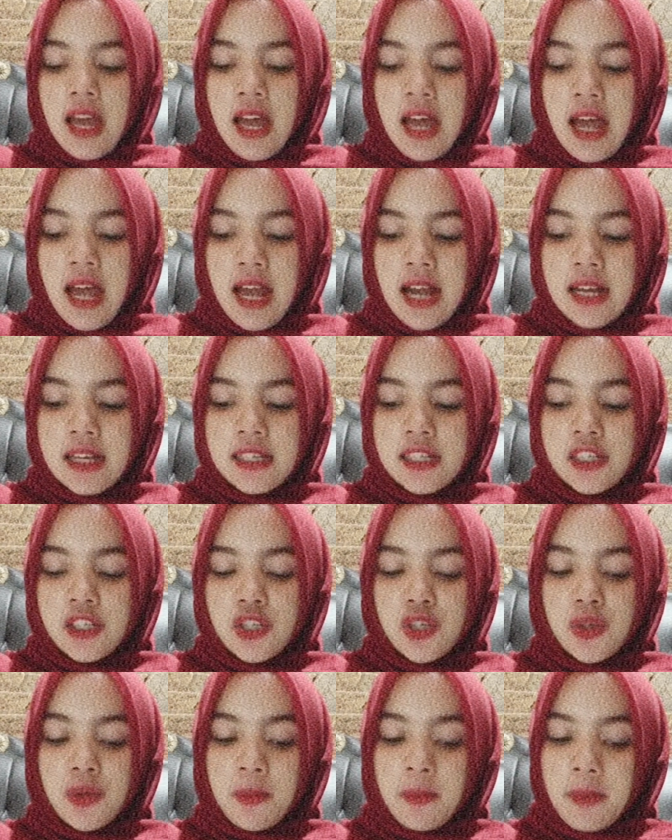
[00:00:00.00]
added
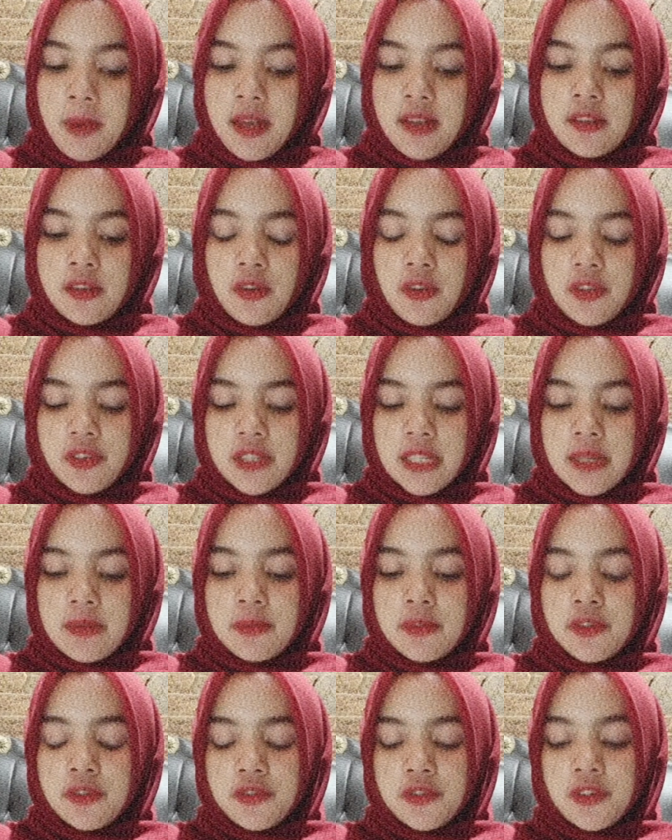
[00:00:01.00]
to base or stem
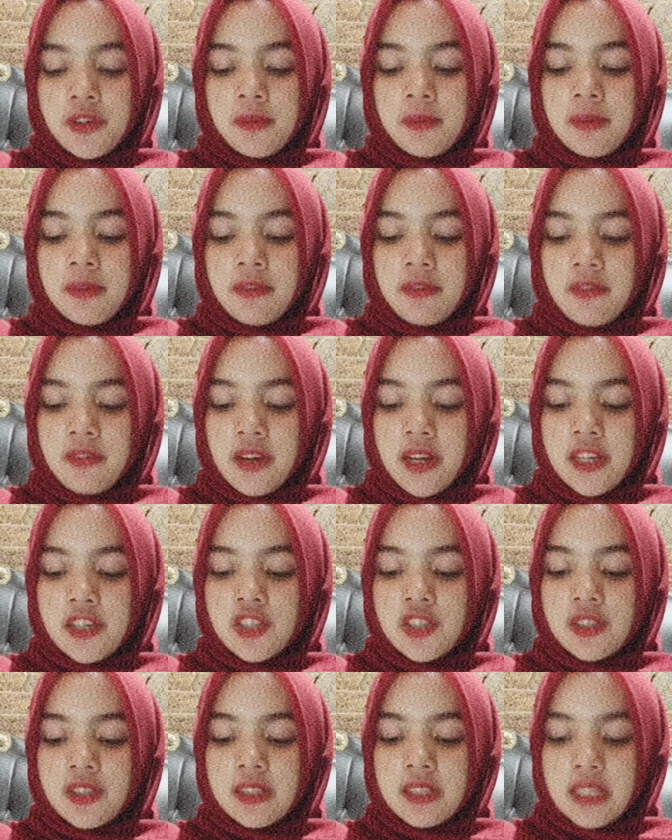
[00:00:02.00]
to form a
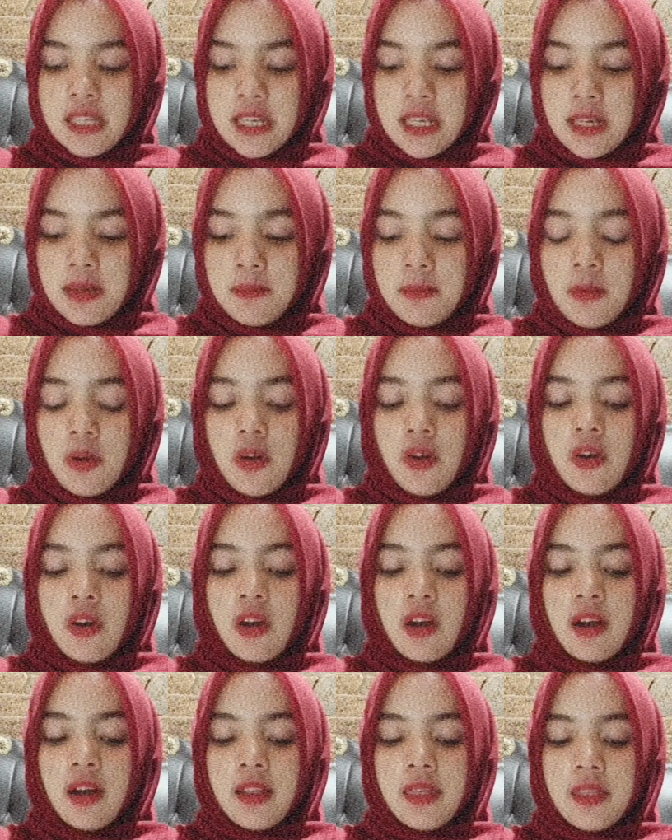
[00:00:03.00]
fresh stem or
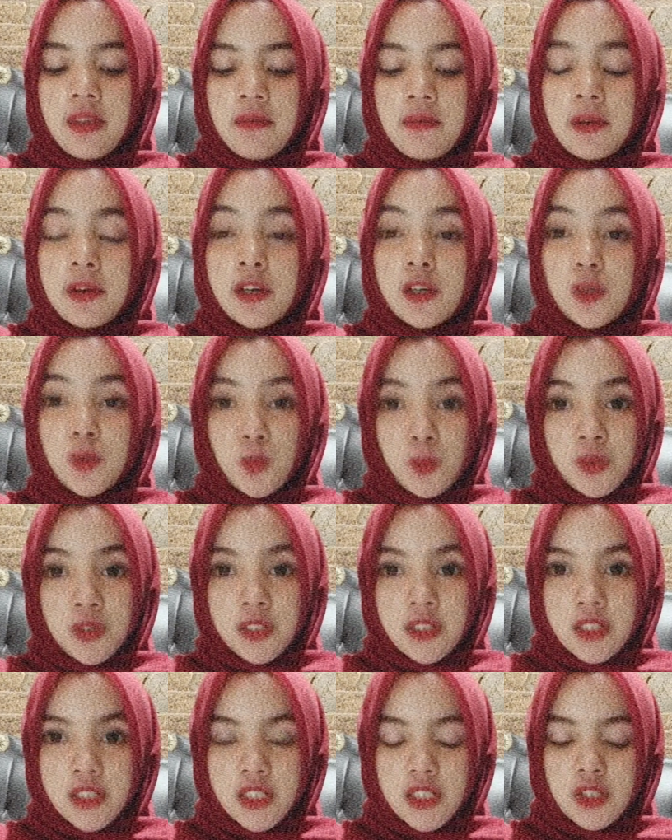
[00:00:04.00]
a different
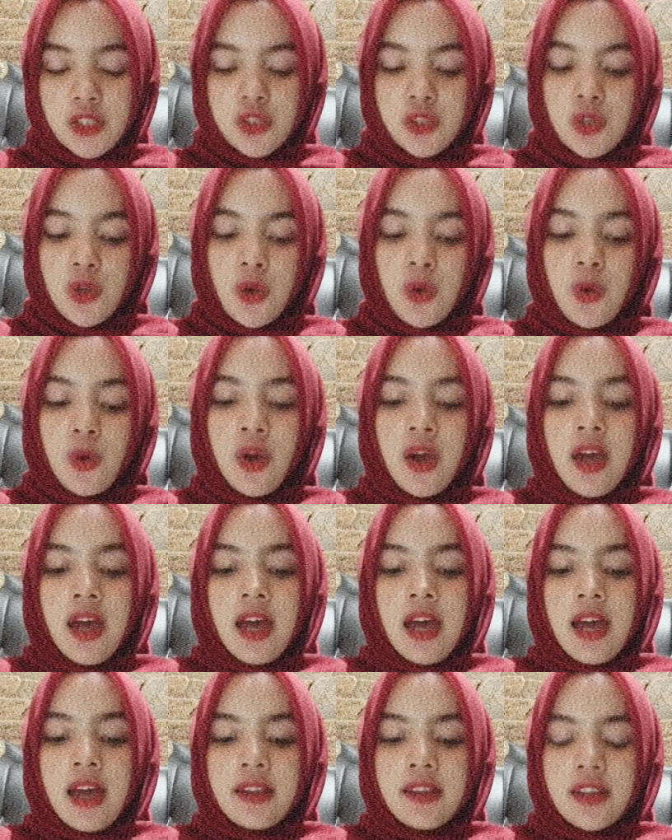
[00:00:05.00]
word. So
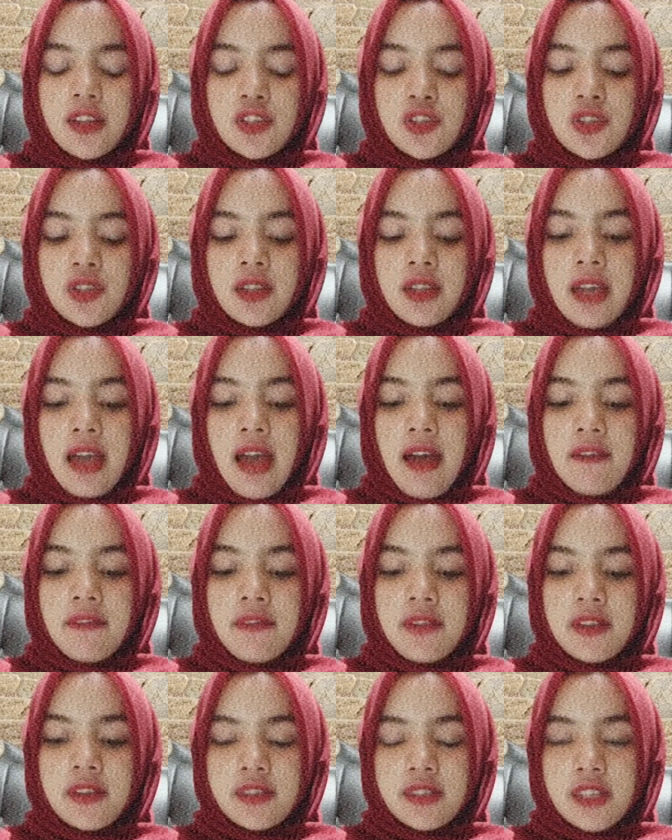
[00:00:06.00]
actually
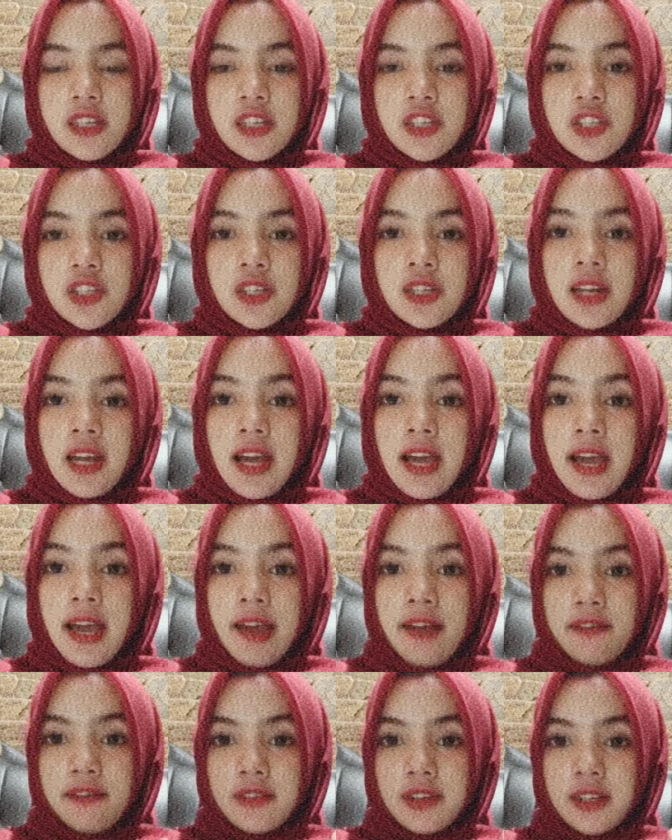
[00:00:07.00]
affixation
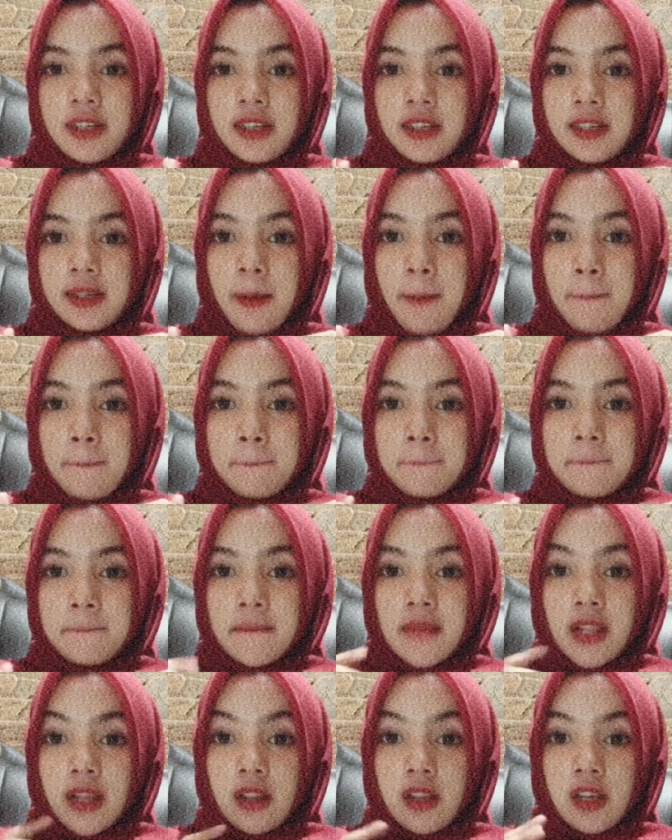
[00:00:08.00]
have a
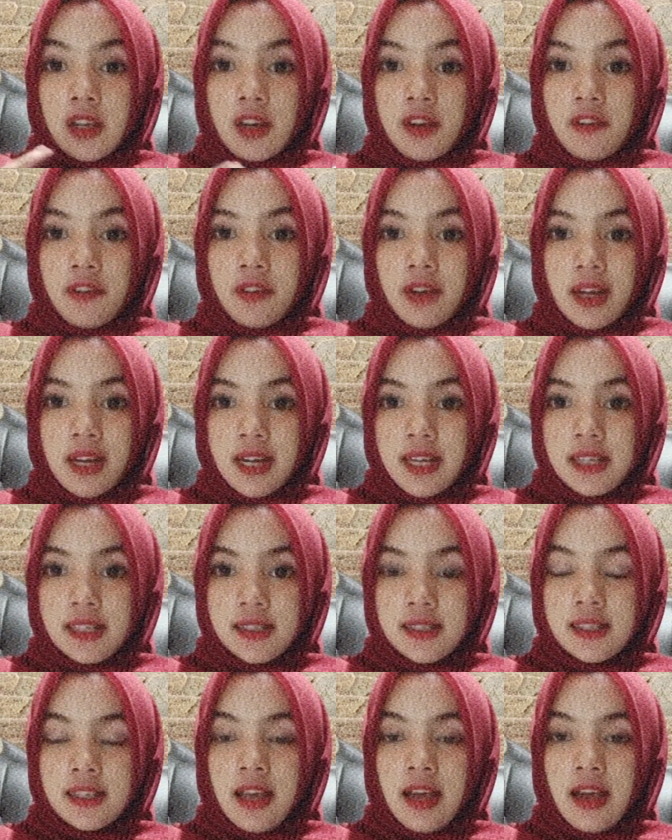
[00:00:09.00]
lot of
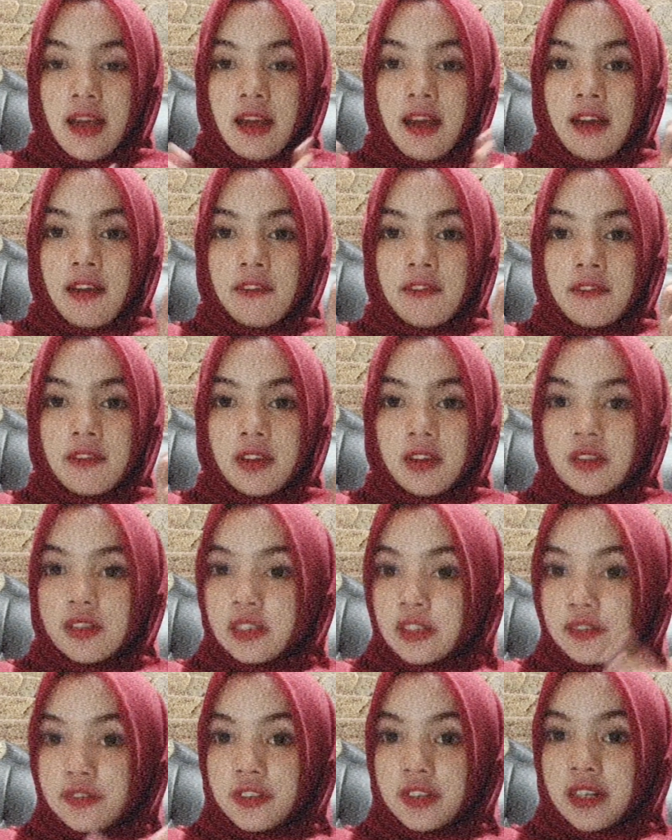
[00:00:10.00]
kinds, have
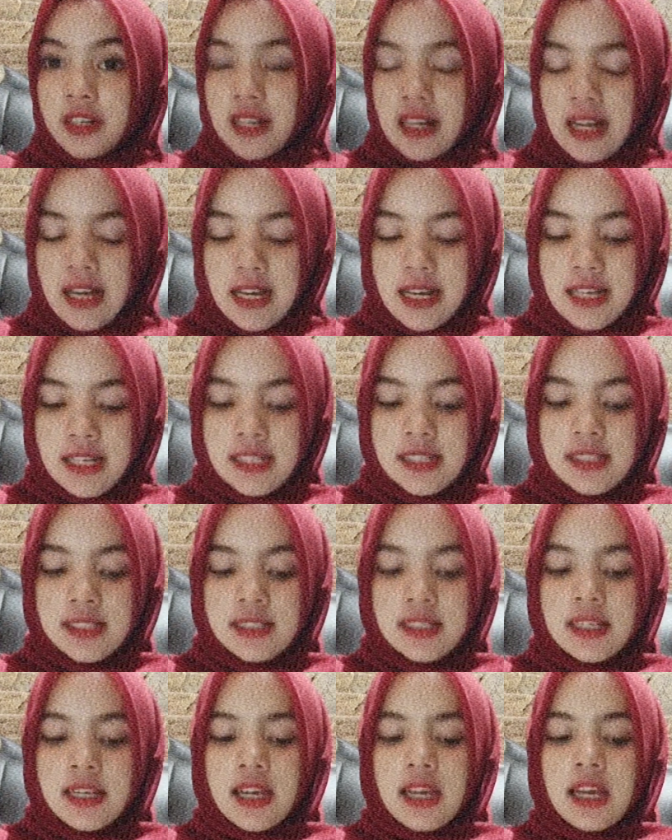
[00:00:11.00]
several
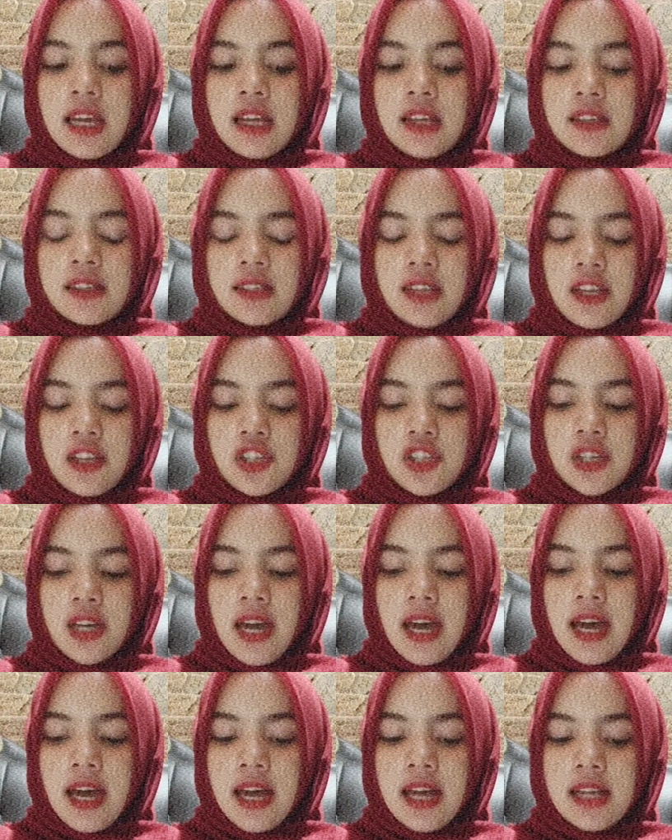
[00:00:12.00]
kinds such
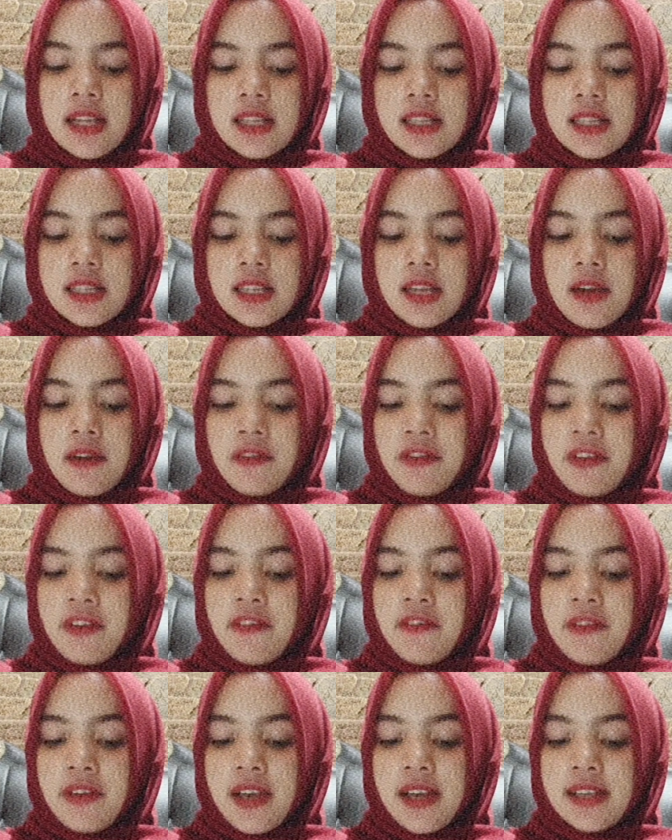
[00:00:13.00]
as
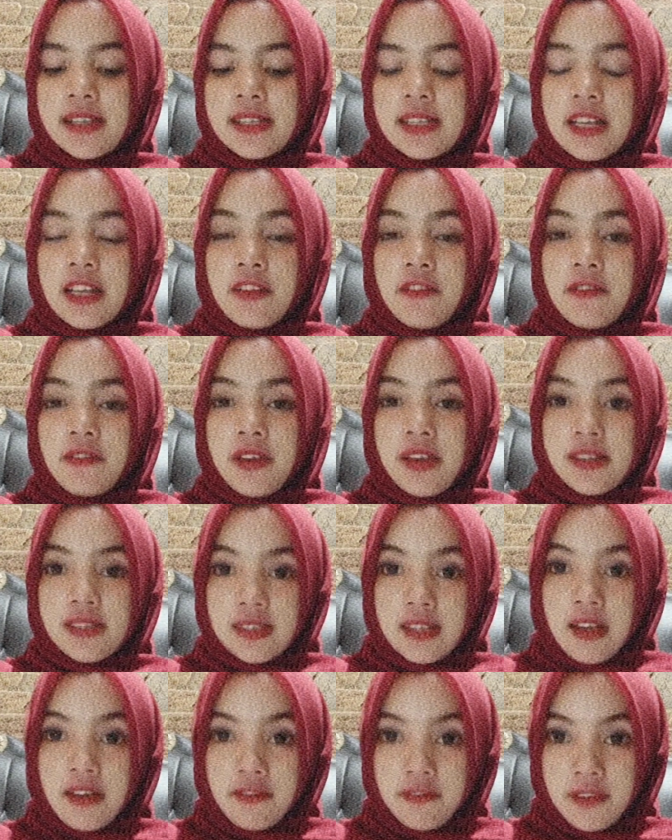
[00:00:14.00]
prefix, infix,
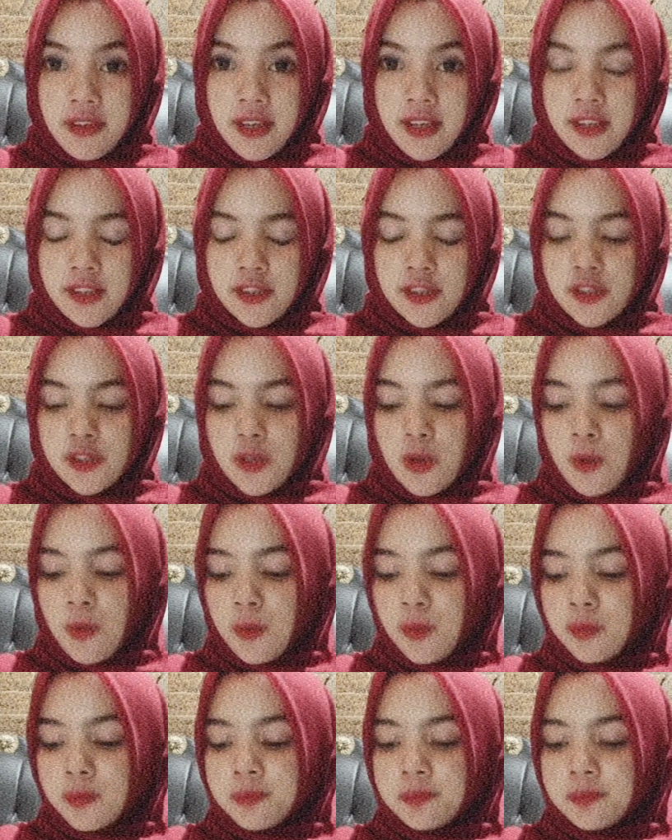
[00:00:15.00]
suffix. So